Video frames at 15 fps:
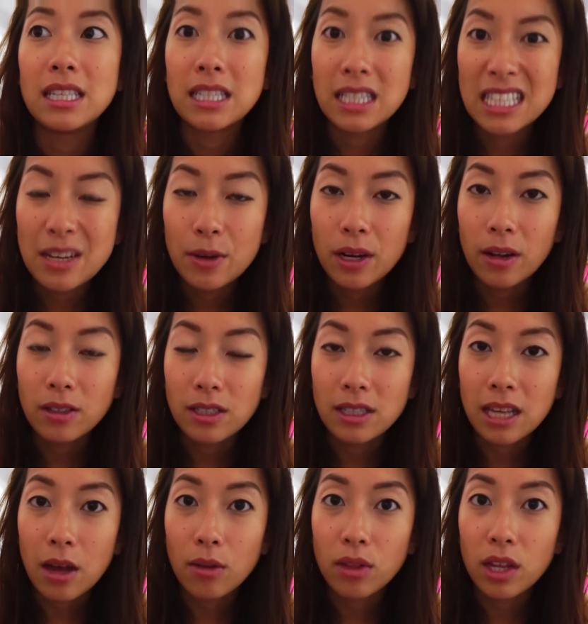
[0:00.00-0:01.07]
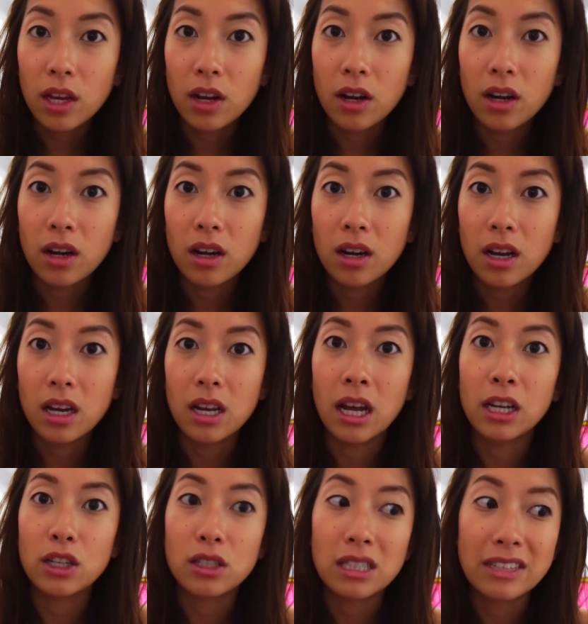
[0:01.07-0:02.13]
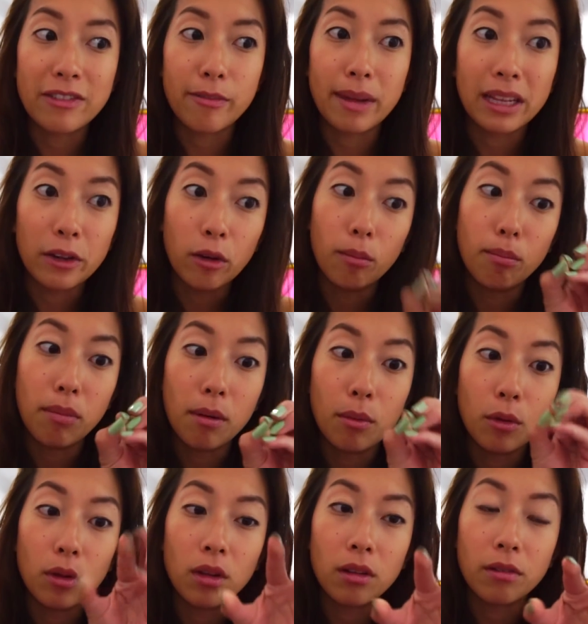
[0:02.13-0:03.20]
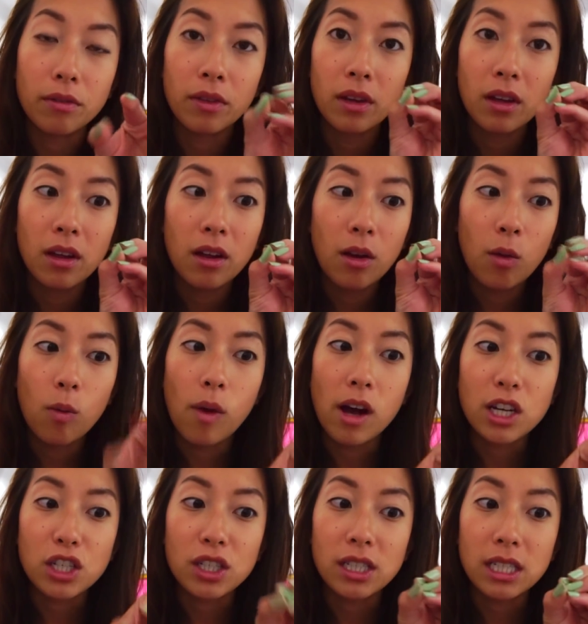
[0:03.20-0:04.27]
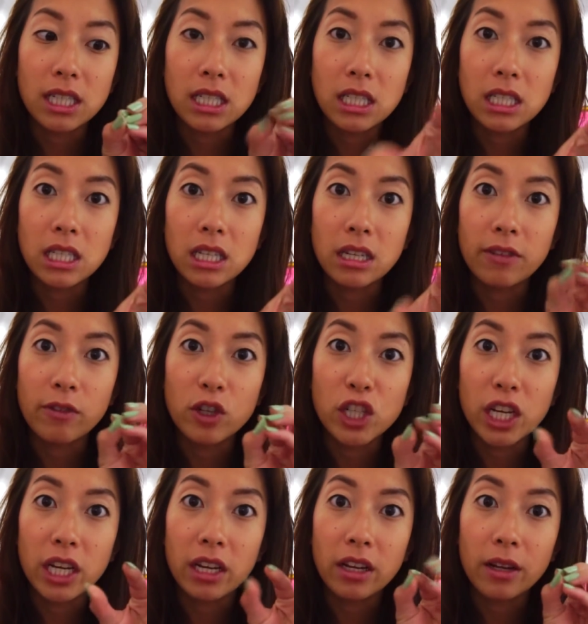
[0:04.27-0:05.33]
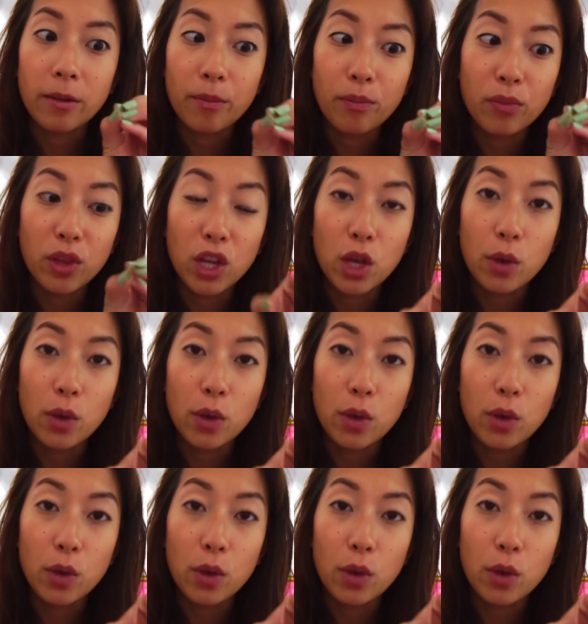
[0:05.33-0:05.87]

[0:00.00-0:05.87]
see what else is out there, and not just live in my little bubble of Washington, D.C., Virginia, the